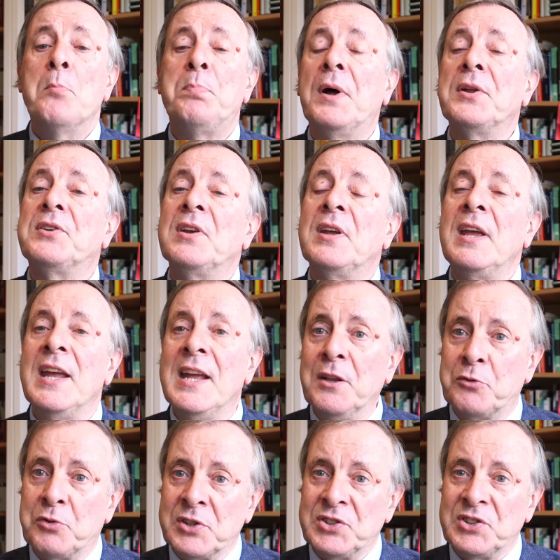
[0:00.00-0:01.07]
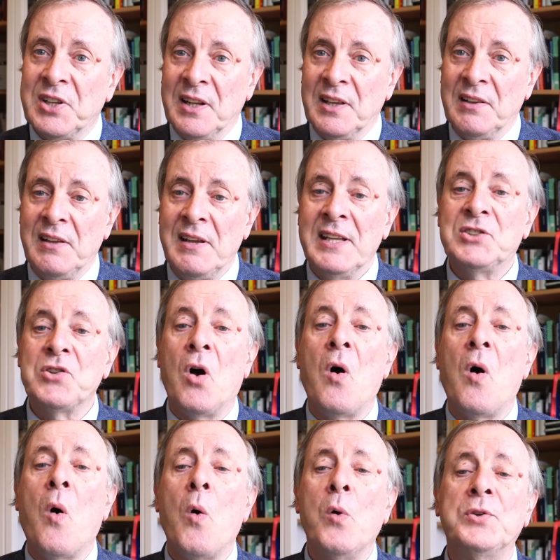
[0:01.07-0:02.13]
But interestingly, it's
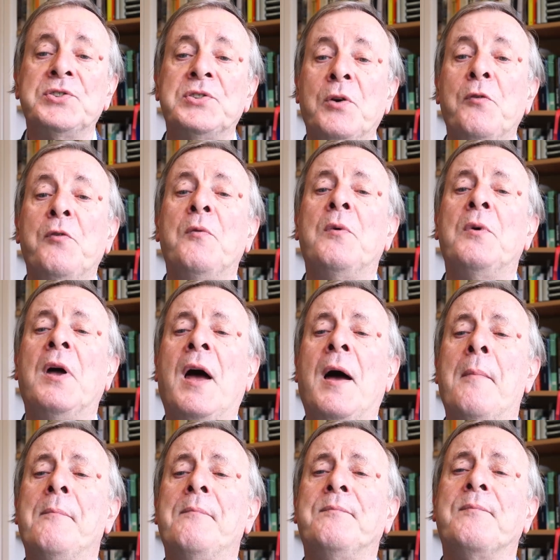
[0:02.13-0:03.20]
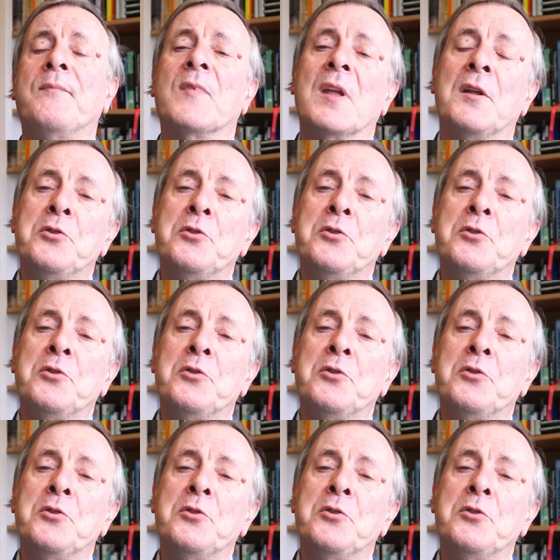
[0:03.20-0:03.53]
also um,